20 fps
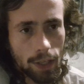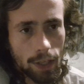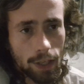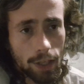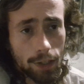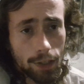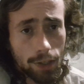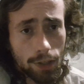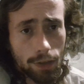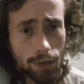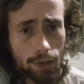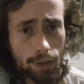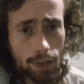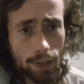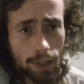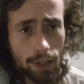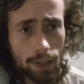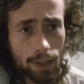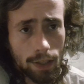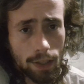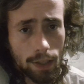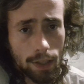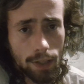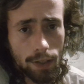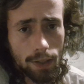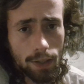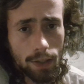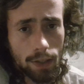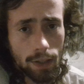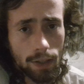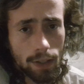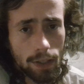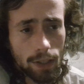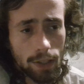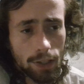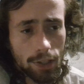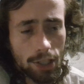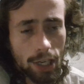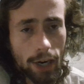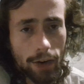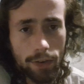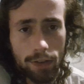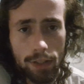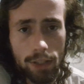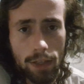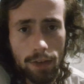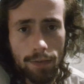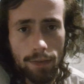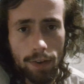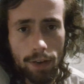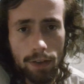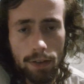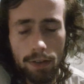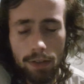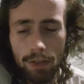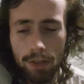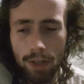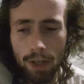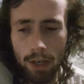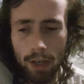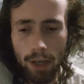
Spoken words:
in need, the charity event.